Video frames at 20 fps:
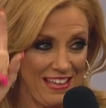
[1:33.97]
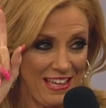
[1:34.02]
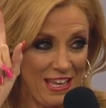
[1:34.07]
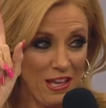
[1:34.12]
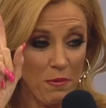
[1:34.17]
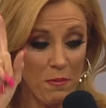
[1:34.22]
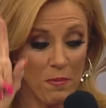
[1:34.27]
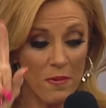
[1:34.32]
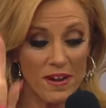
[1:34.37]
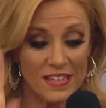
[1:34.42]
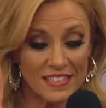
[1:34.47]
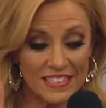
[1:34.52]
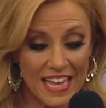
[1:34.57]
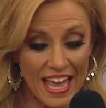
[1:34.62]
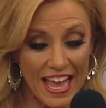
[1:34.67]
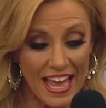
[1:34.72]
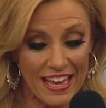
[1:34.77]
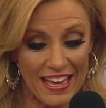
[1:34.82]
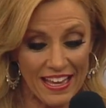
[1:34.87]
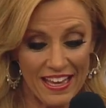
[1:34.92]
In one
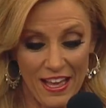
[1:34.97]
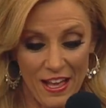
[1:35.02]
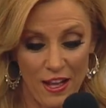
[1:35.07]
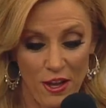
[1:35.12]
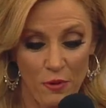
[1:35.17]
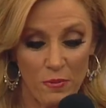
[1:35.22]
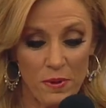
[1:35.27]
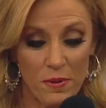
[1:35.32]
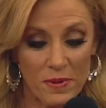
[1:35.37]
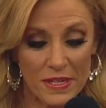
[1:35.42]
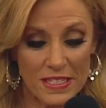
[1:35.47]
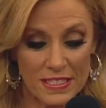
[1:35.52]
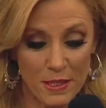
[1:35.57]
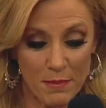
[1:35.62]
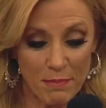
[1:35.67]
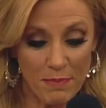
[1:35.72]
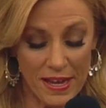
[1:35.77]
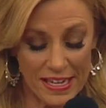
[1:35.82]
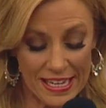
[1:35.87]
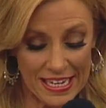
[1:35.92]
day, we went to
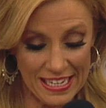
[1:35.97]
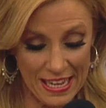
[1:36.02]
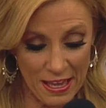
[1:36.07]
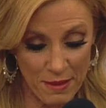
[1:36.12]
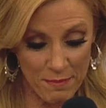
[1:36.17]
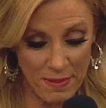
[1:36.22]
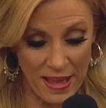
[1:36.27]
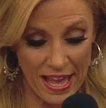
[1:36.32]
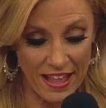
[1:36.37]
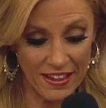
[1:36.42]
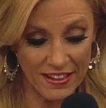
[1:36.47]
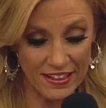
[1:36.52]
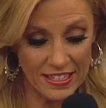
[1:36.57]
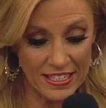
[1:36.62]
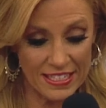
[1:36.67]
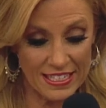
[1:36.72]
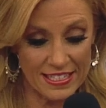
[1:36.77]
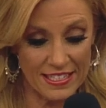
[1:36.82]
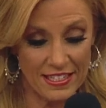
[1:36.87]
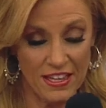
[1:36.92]
Buckingham
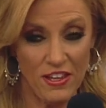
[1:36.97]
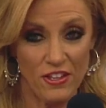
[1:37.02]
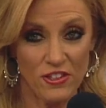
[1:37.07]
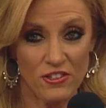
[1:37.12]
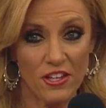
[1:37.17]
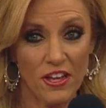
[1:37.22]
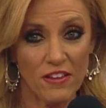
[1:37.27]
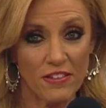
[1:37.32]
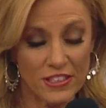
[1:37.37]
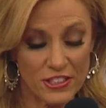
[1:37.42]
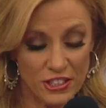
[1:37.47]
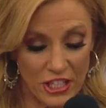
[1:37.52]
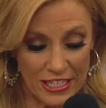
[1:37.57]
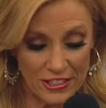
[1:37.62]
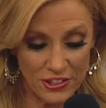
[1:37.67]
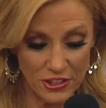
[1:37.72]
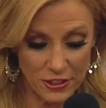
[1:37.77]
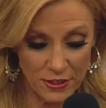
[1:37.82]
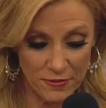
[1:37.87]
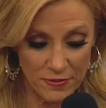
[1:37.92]
Palace, saw the
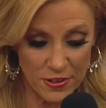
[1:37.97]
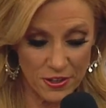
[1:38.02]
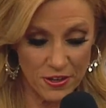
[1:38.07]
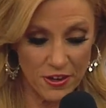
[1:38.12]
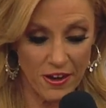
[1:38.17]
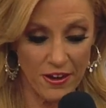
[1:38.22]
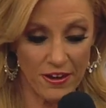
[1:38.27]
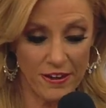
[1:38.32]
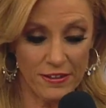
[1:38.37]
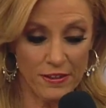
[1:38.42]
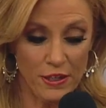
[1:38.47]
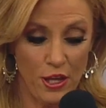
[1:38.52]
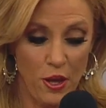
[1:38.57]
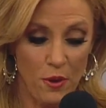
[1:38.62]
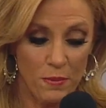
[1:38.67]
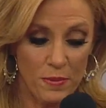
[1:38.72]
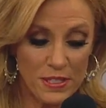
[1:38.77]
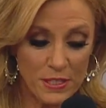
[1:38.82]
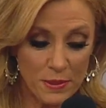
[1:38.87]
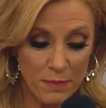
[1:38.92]
changing of the guard,
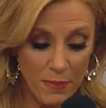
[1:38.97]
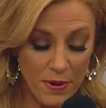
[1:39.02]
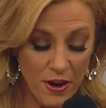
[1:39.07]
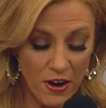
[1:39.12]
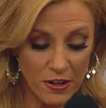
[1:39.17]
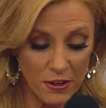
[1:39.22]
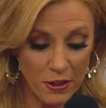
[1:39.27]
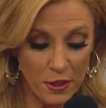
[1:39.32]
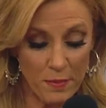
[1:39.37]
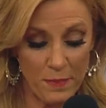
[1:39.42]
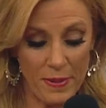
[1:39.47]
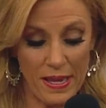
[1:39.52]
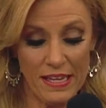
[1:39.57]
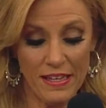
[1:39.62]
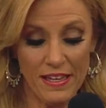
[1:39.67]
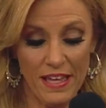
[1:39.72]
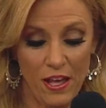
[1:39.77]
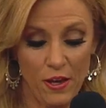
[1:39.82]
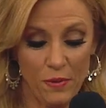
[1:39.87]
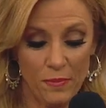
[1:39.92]
went to
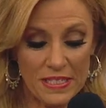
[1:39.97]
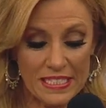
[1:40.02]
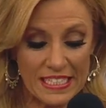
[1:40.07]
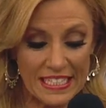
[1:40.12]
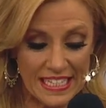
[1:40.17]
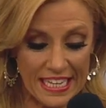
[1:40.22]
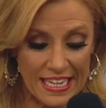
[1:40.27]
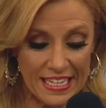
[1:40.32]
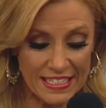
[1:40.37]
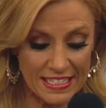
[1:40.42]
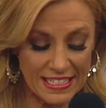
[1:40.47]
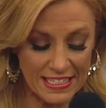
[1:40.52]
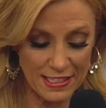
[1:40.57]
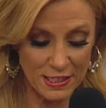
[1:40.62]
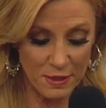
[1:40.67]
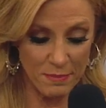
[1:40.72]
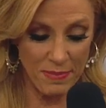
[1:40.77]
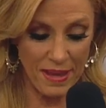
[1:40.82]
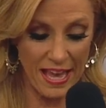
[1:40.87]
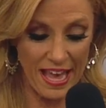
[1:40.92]
Parliament, went to
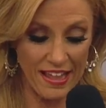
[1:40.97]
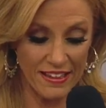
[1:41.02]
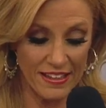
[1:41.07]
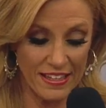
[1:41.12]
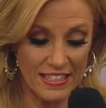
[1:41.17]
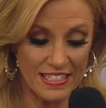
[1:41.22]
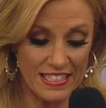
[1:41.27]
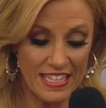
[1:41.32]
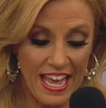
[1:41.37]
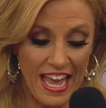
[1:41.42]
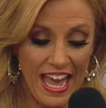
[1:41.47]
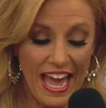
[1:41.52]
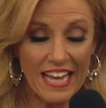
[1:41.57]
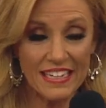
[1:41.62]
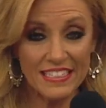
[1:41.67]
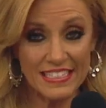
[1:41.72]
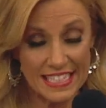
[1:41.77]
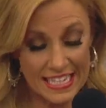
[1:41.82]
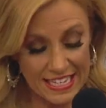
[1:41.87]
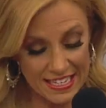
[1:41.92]
Kensington Palace,
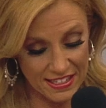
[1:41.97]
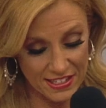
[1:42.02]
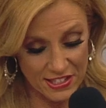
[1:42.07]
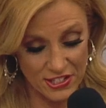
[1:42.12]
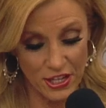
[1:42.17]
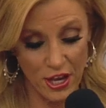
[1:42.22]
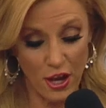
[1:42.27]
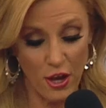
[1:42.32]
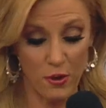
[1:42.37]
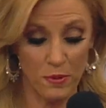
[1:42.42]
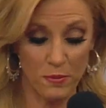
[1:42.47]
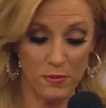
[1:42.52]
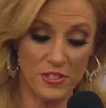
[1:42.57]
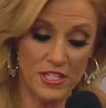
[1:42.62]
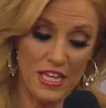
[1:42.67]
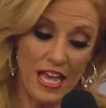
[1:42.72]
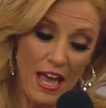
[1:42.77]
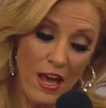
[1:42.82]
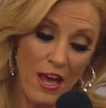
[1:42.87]
had tea and scones,